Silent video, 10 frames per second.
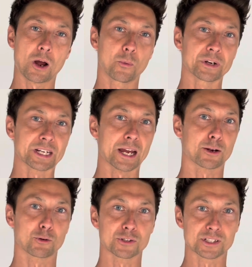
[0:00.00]
I want to get
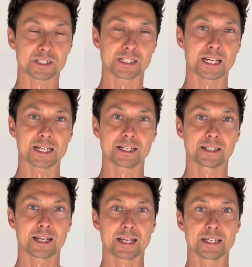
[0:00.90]
across today
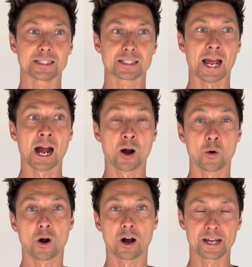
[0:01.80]
is
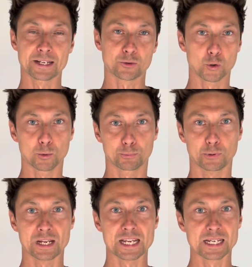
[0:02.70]
how I
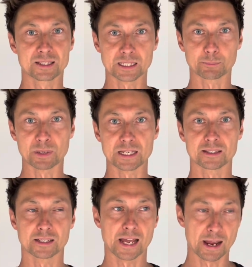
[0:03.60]
incorporate eating
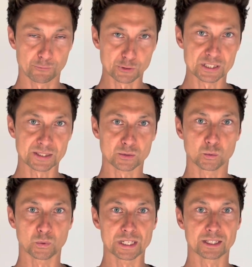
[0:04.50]
pizza every single
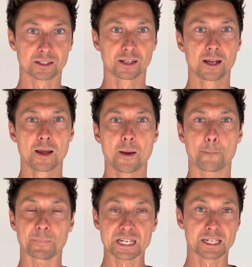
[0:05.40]
week,
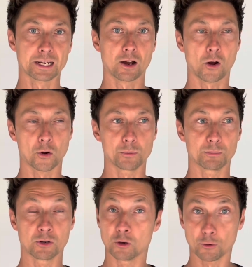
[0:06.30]
making it at home,
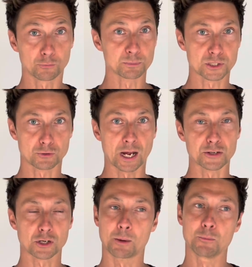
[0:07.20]
not from scratch.
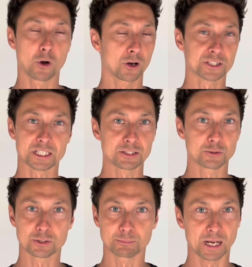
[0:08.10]
I'm not asking you
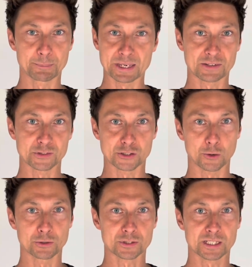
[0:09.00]
to make the dough
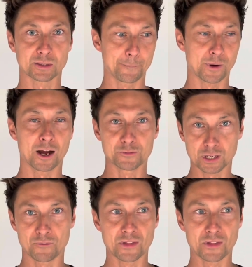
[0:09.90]
yourself. I've done